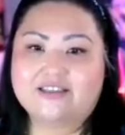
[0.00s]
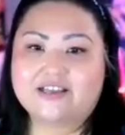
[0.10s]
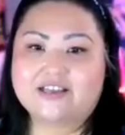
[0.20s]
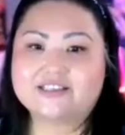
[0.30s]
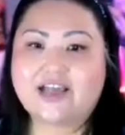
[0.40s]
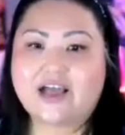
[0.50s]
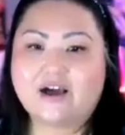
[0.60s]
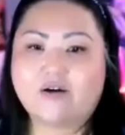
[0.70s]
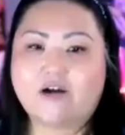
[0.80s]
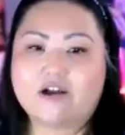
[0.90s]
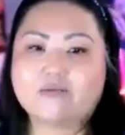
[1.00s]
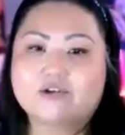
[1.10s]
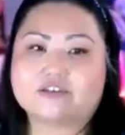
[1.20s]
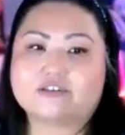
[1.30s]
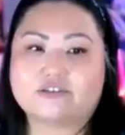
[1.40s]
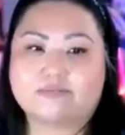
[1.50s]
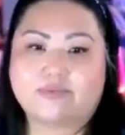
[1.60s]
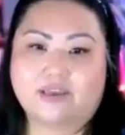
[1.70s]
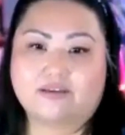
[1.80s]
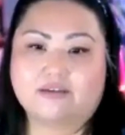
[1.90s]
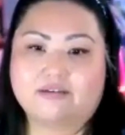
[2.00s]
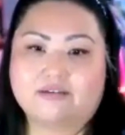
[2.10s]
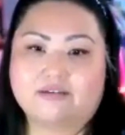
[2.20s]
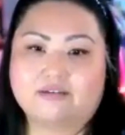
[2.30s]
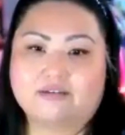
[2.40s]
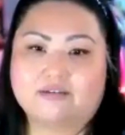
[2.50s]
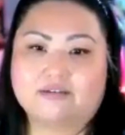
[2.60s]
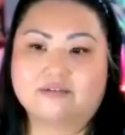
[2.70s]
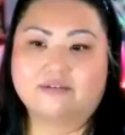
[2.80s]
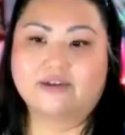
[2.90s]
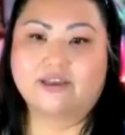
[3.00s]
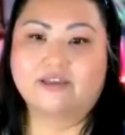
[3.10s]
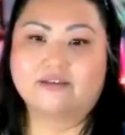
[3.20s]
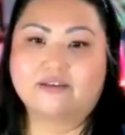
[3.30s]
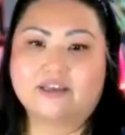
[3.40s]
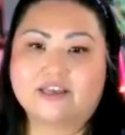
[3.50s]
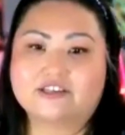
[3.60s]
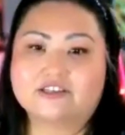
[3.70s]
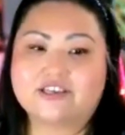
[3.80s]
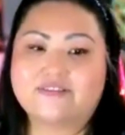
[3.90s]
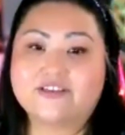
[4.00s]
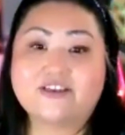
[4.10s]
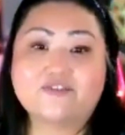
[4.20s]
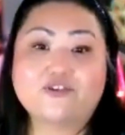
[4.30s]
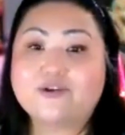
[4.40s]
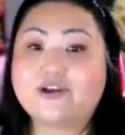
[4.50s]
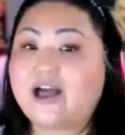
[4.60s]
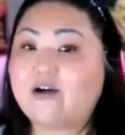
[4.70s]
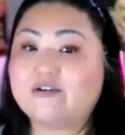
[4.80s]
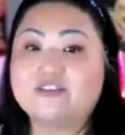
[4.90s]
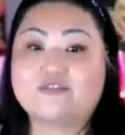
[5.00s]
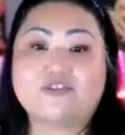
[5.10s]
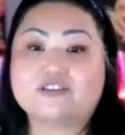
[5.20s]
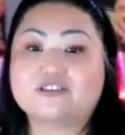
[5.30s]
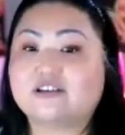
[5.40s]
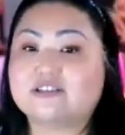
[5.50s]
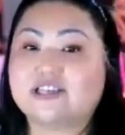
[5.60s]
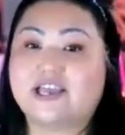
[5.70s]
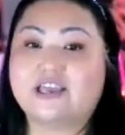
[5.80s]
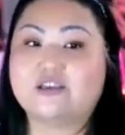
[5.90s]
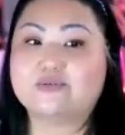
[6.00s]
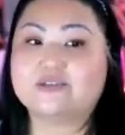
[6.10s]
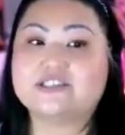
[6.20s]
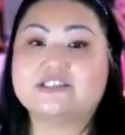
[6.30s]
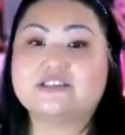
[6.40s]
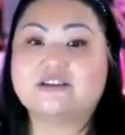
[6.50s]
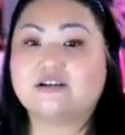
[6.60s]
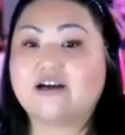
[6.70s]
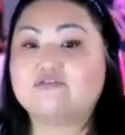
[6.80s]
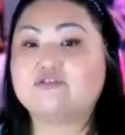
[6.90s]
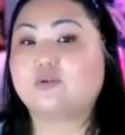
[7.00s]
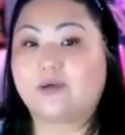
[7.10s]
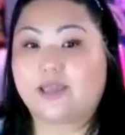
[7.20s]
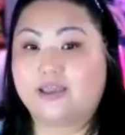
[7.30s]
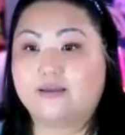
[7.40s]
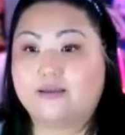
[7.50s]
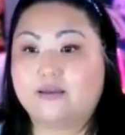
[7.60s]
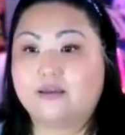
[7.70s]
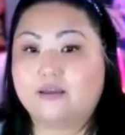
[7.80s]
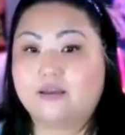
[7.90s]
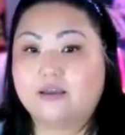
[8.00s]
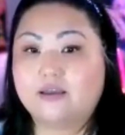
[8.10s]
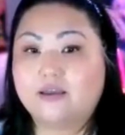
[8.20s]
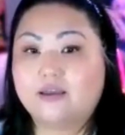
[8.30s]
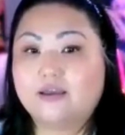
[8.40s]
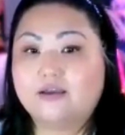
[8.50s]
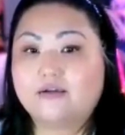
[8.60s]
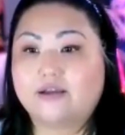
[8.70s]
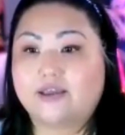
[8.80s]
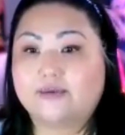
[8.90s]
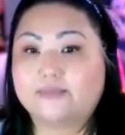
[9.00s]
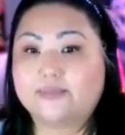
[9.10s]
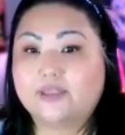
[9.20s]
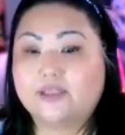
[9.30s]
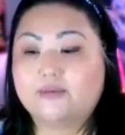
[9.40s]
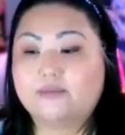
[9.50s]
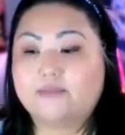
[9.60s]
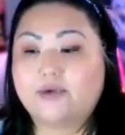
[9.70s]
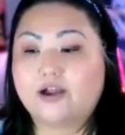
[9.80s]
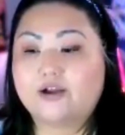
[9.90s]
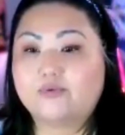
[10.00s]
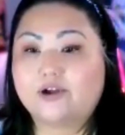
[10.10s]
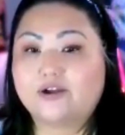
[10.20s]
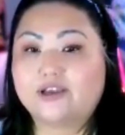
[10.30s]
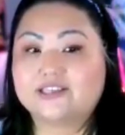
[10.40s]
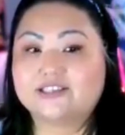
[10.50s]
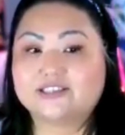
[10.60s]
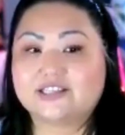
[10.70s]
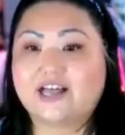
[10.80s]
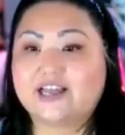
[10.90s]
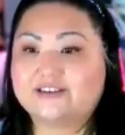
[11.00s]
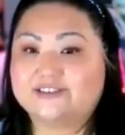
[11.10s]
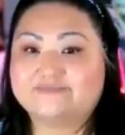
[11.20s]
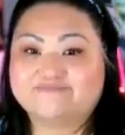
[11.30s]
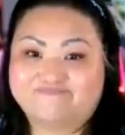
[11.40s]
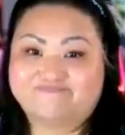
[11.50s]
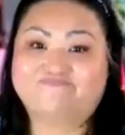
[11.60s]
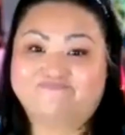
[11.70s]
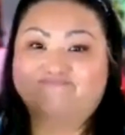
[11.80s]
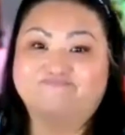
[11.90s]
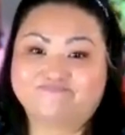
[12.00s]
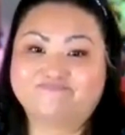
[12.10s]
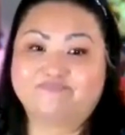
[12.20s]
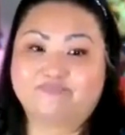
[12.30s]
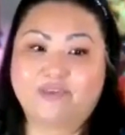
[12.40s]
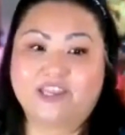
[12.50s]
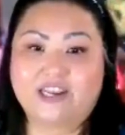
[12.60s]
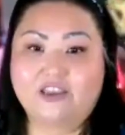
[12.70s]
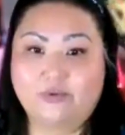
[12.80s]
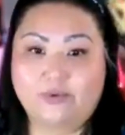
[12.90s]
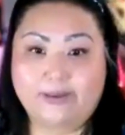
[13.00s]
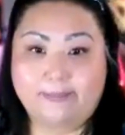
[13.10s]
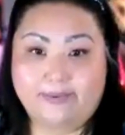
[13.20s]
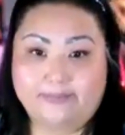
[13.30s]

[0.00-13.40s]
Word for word: That's how hard work should be. Right? It's, even if you were out in the fields all day, you would still have joy right? Hard work is not beating you up.